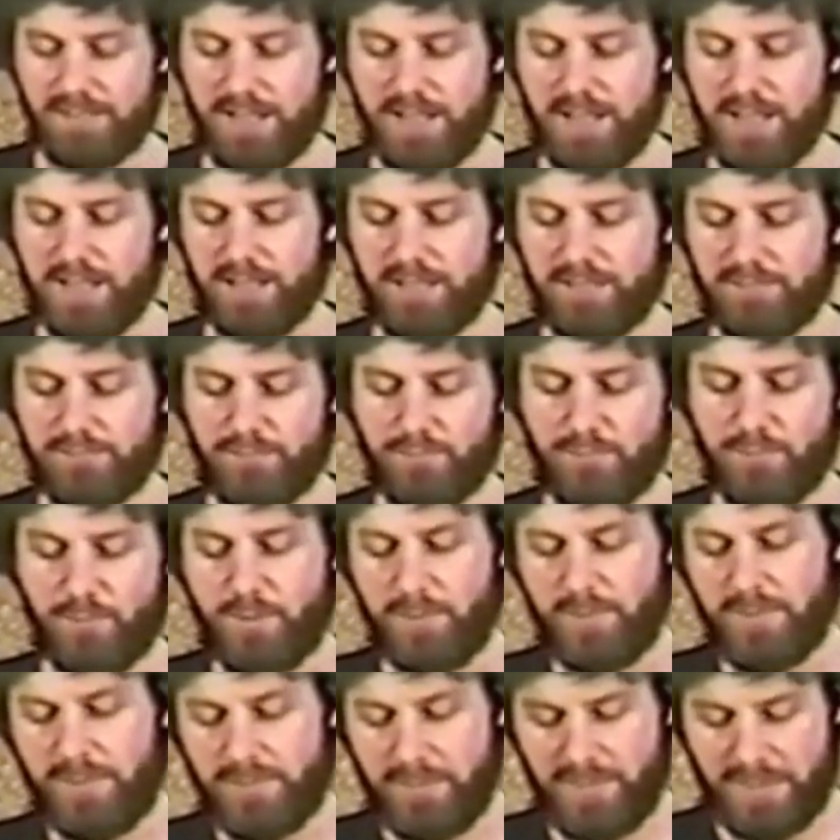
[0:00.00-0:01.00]
uh,
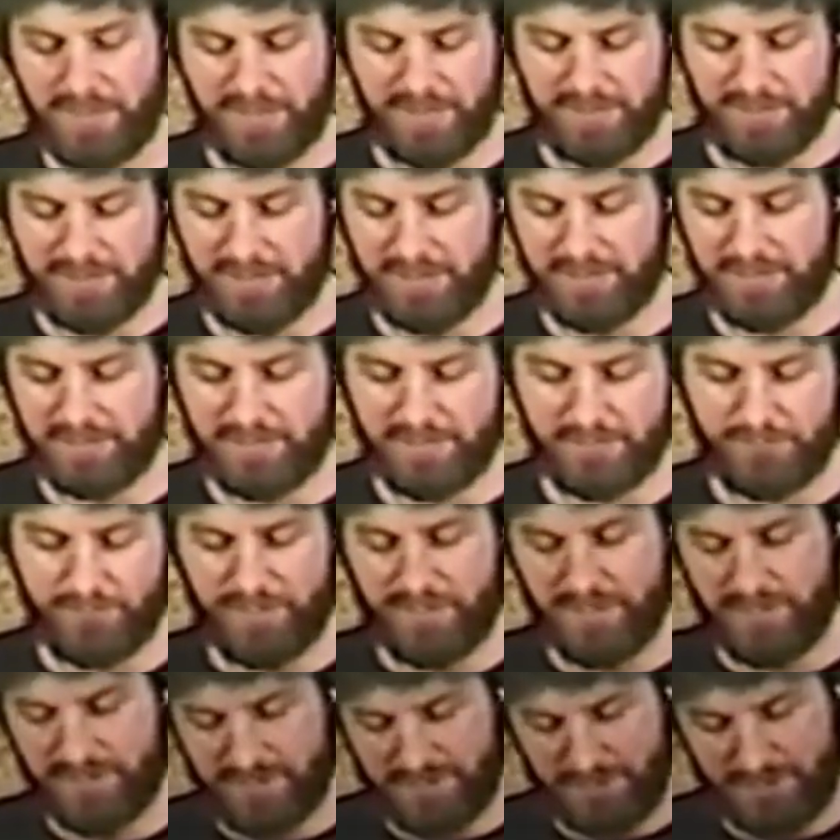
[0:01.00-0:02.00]
well, maybe I ought to tell,
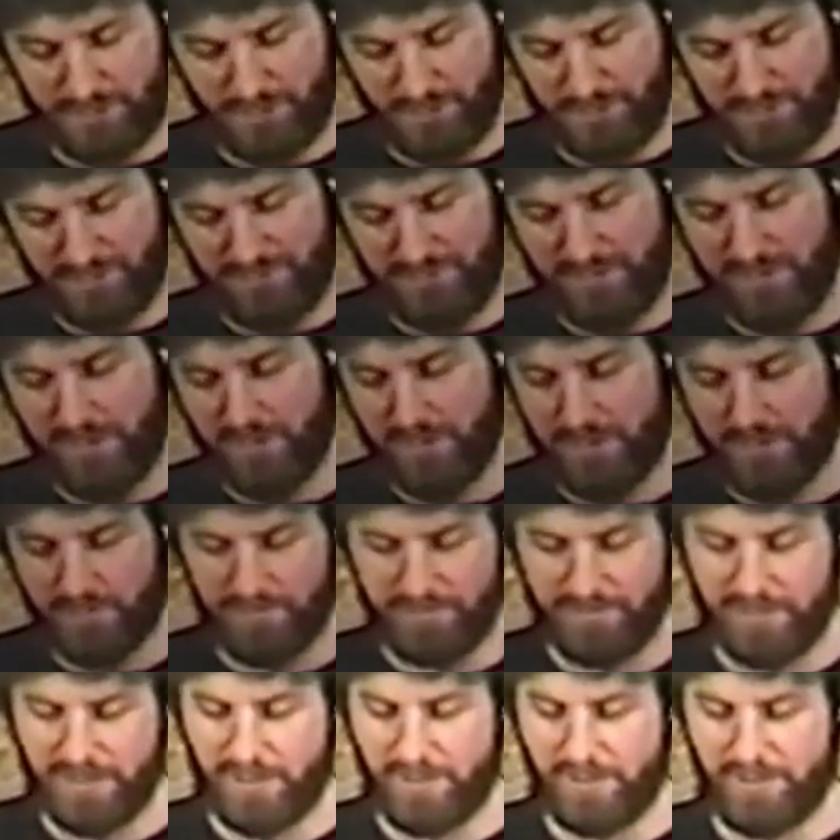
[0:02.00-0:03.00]
read the story of how I
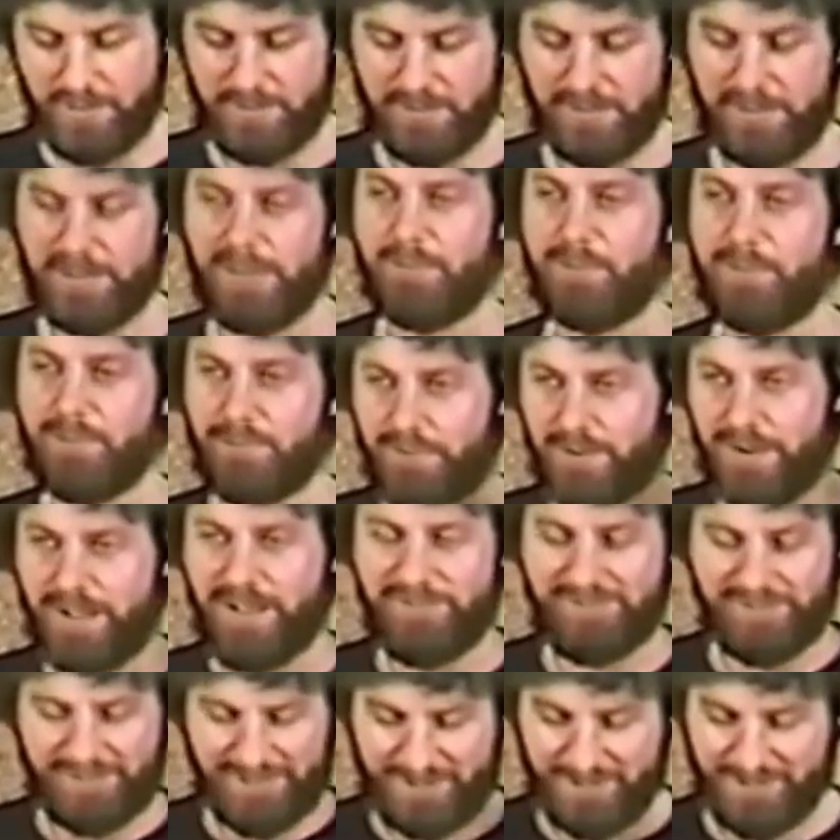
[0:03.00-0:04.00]
how I became a
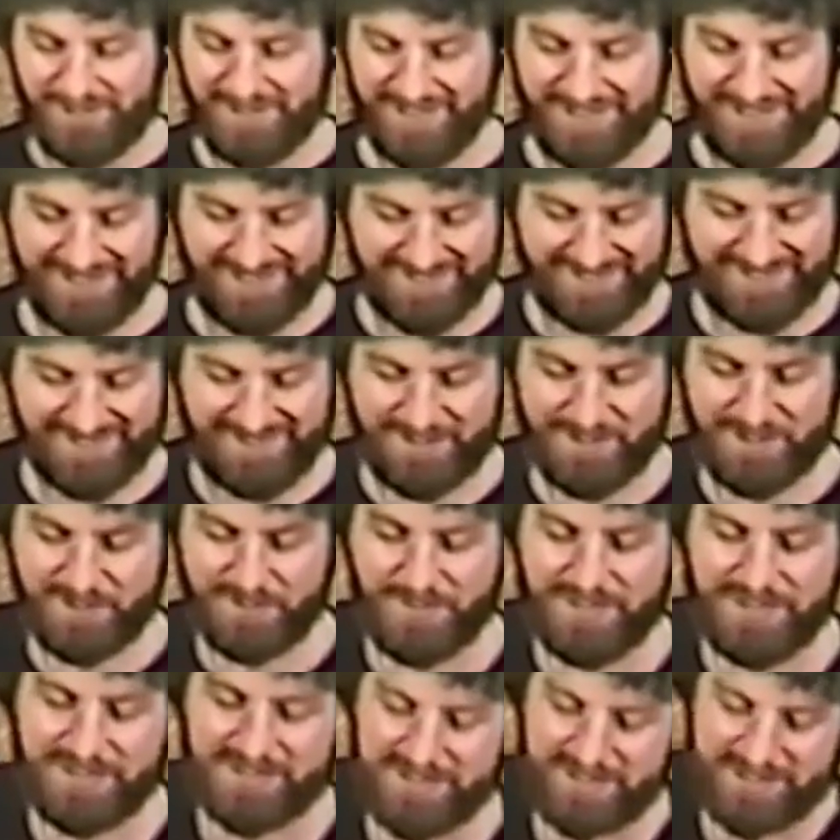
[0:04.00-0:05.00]
prophet. Okay, let's
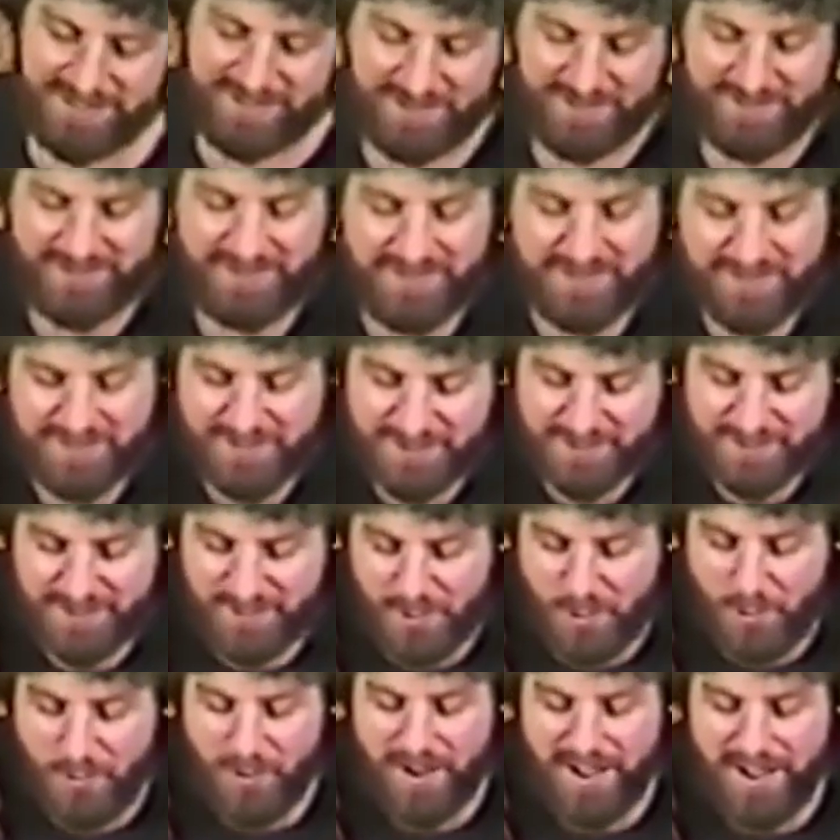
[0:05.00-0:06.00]
let's just let's just
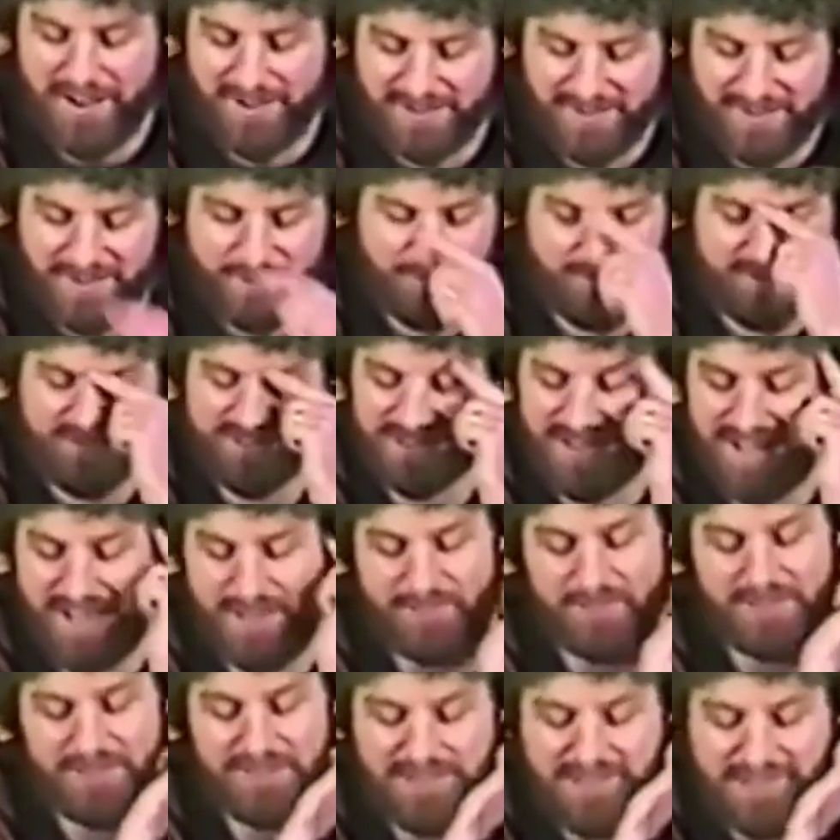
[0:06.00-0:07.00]
go on, and then we'll
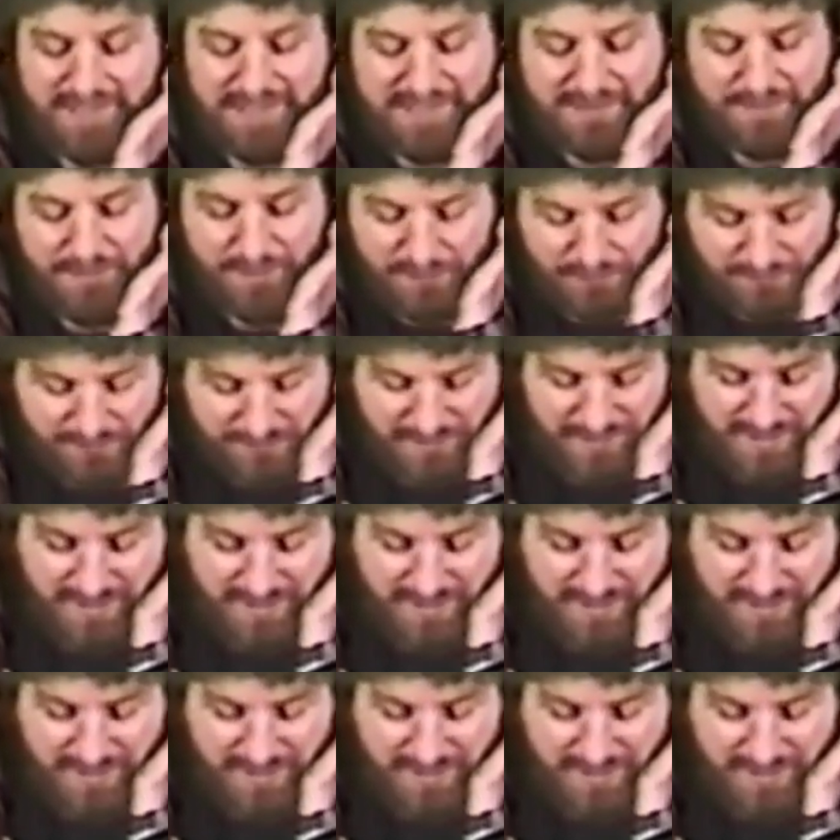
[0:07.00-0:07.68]
stop and I'll talk some more.